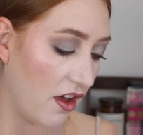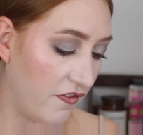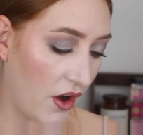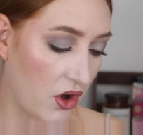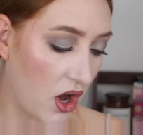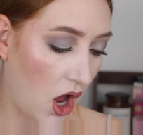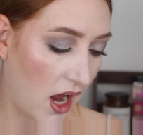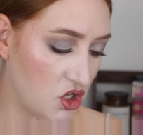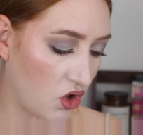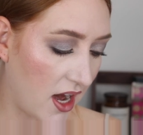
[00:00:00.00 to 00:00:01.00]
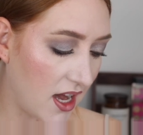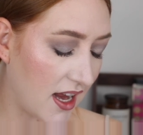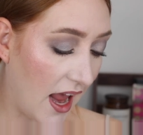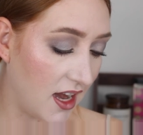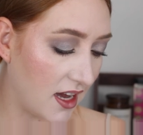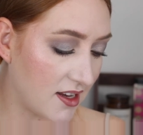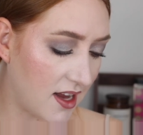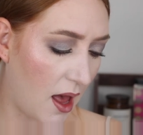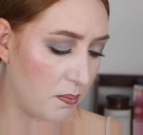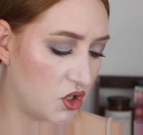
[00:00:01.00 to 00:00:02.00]
very hydrating, and it
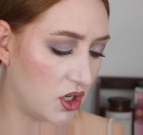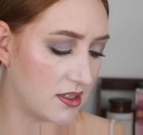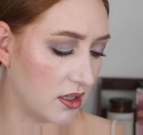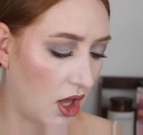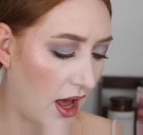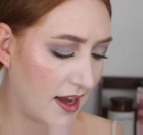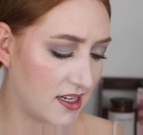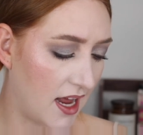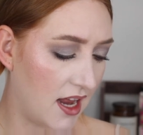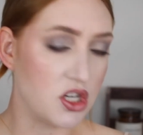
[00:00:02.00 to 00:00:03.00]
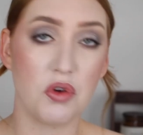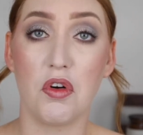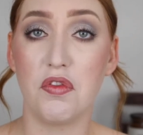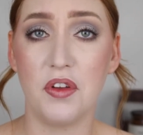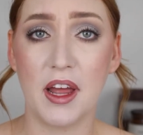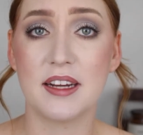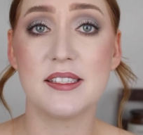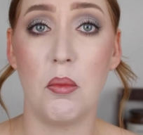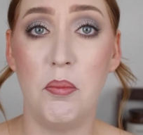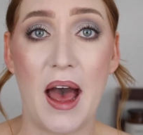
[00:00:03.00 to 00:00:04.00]
captures light and reflects
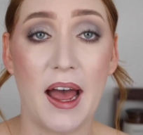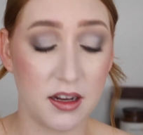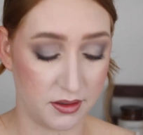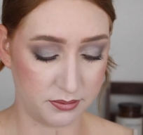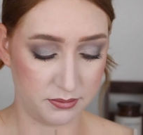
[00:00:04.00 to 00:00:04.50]
back